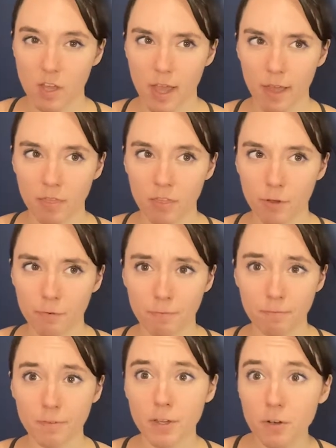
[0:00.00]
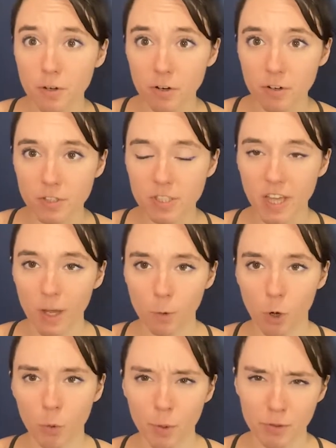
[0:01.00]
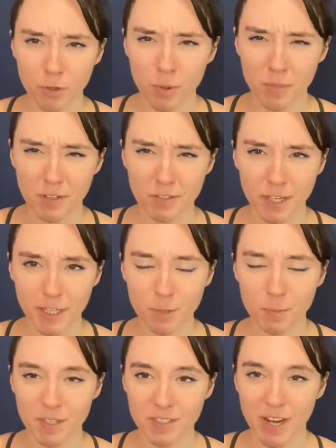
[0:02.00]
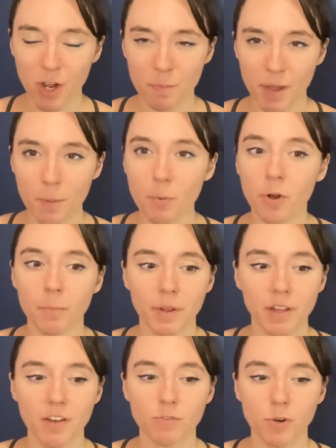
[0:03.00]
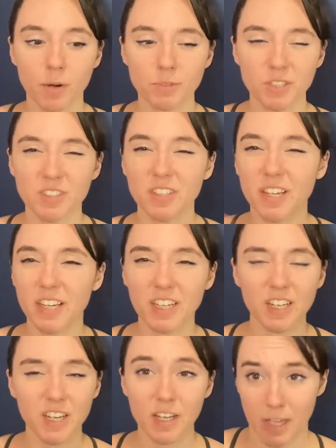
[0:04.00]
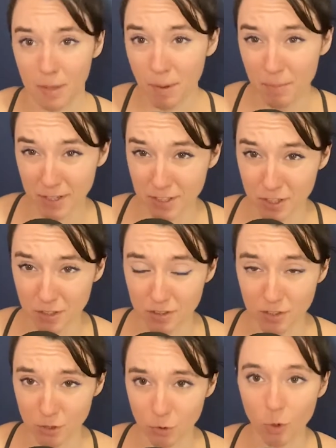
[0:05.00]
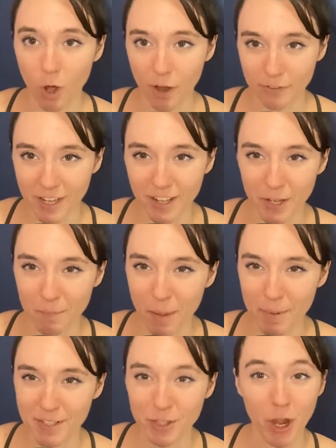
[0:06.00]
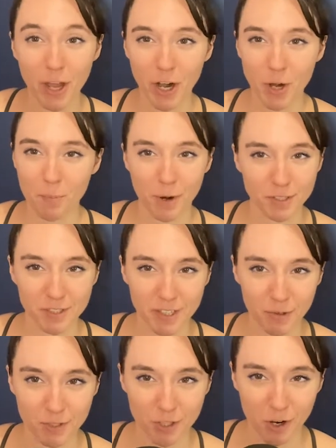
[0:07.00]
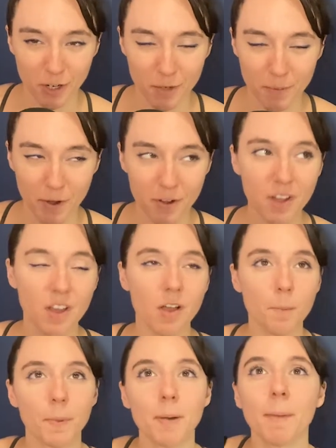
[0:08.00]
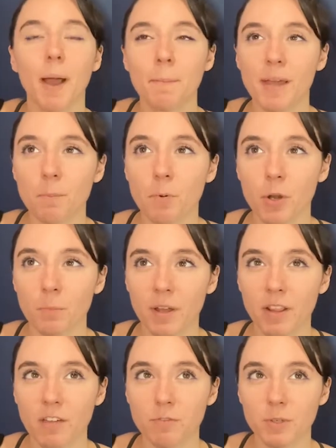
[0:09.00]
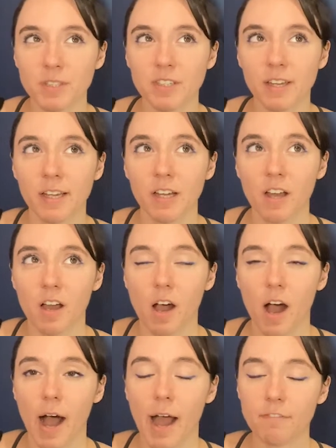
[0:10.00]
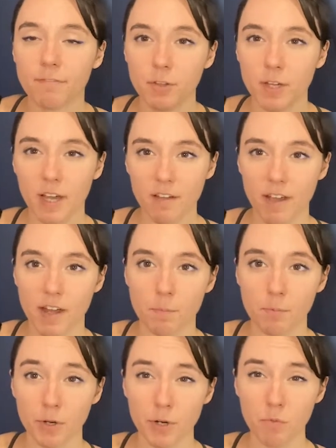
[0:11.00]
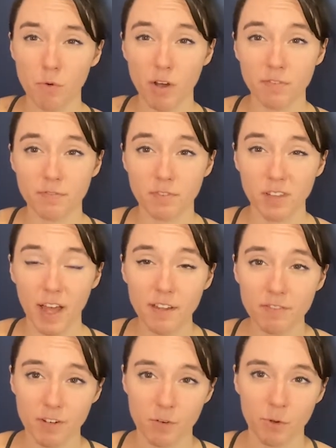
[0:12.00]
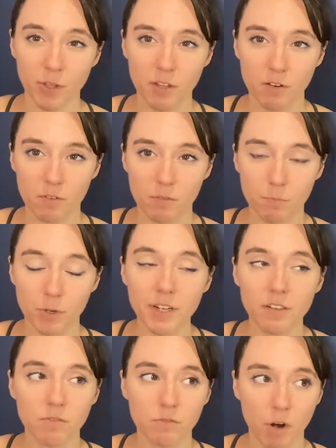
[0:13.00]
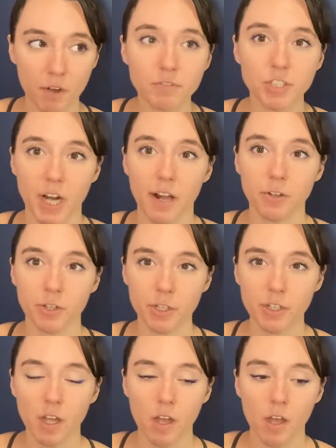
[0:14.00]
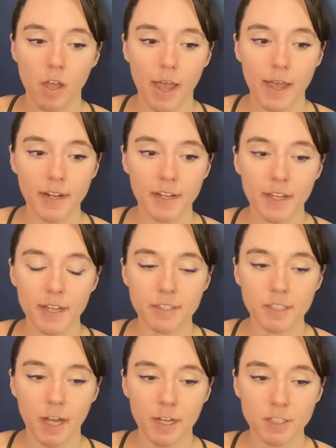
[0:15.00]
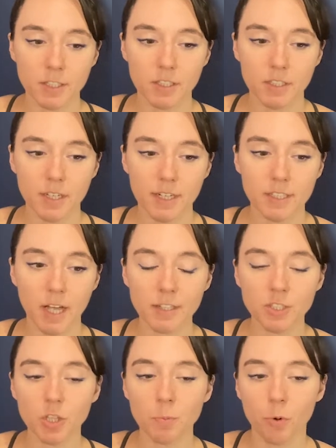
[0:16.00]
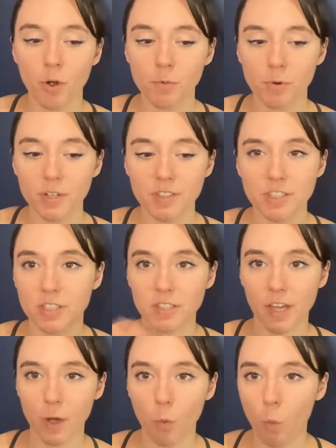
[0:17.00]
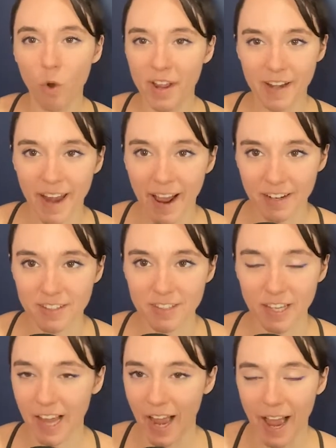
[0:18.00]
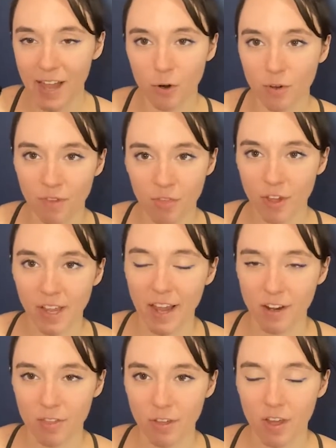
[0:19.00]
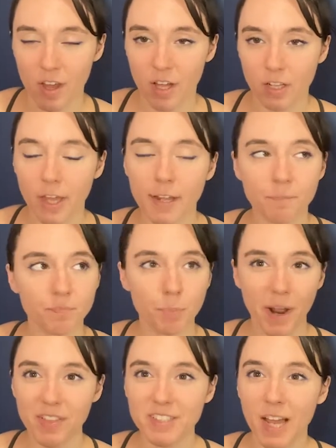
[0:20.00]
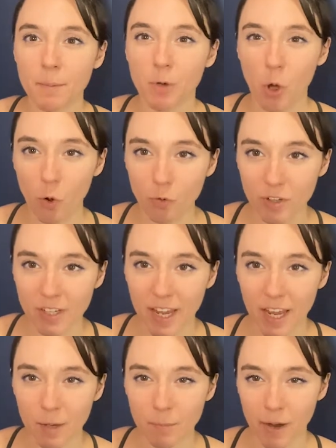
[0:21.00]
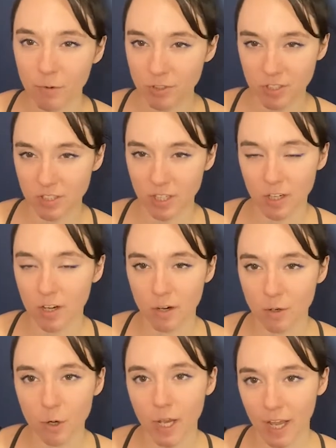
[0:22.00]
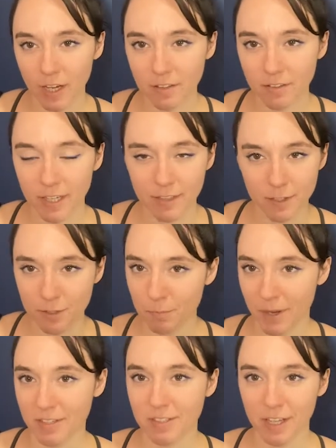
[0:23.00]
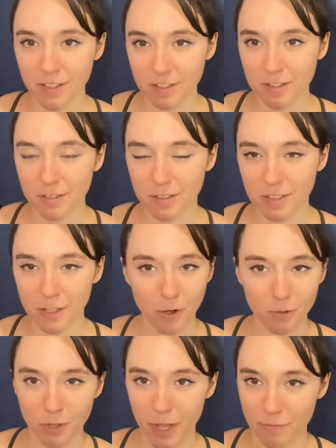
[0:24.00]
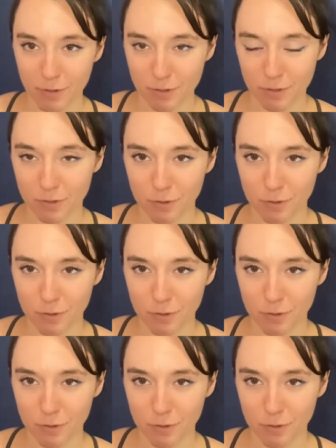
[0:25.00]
and the fears that go with doing these things. Because now I'm at a point in my life where I'm just like, and maybe it's the Zoloft, like maybe it's the antidepressants I was talking about, but I'm at a point in my life where it's like, I feel like I've had a pretty rough life and a really pretty rough childhood. And it's gotten to the point where it's just like, what next? Like, I don't even think anything, like by the time COVID came, I was just like, oh, okay. Like this makes sense. You know, life is